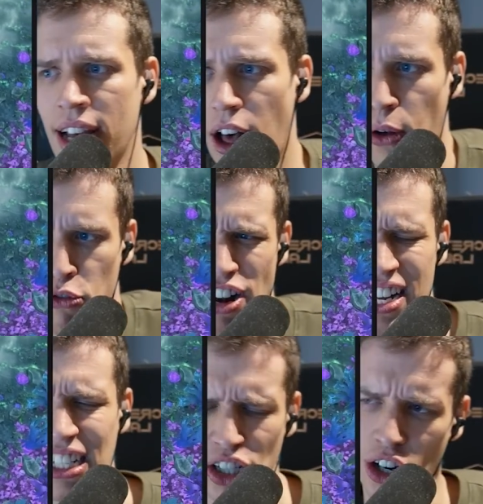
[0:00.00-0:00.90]
already
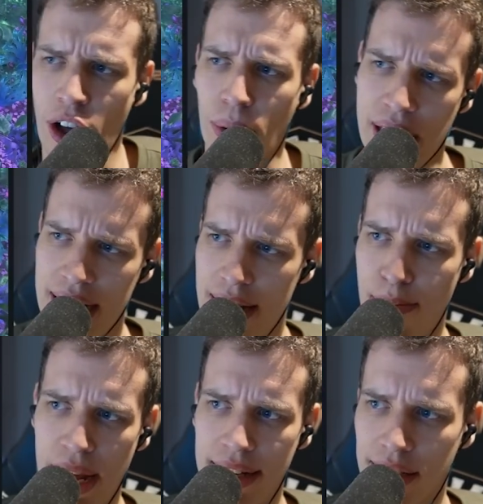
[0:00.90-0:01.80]
saw in the
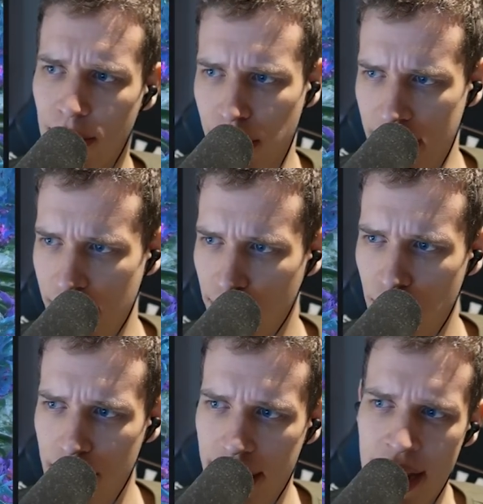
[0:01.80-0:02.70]
imbalance complaint form
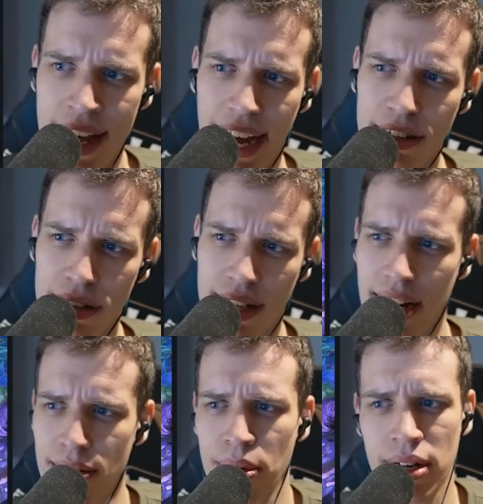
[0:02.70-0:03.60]
that I just kind
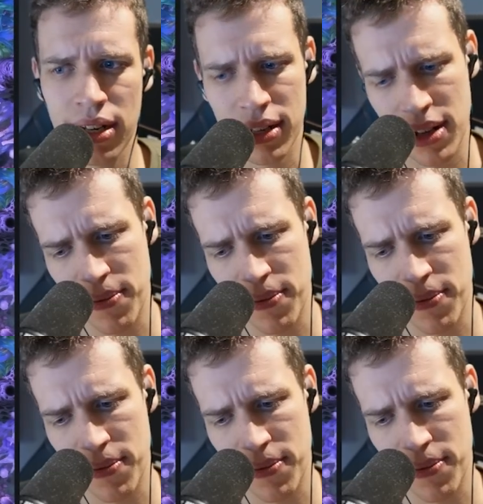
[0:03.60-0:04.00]
of want to,